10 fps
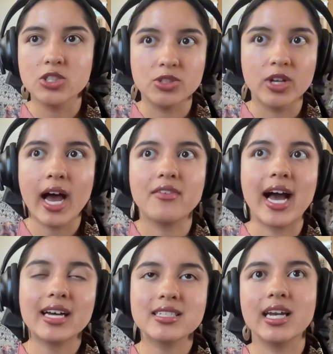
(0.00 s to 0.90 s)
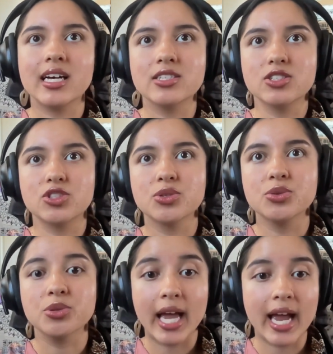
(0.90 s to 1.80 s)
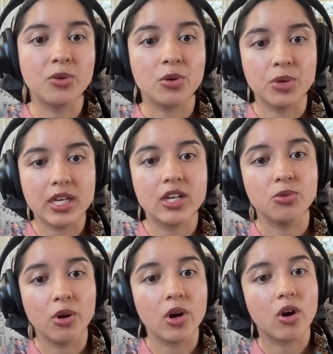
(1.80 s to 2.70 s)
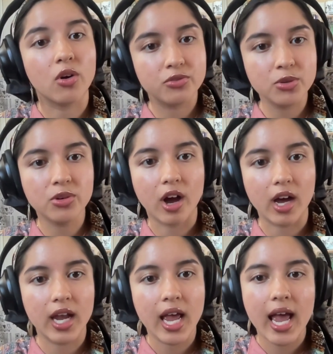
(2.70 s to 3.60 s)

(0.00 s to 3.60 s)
do not have access to land where we can grow our own food on.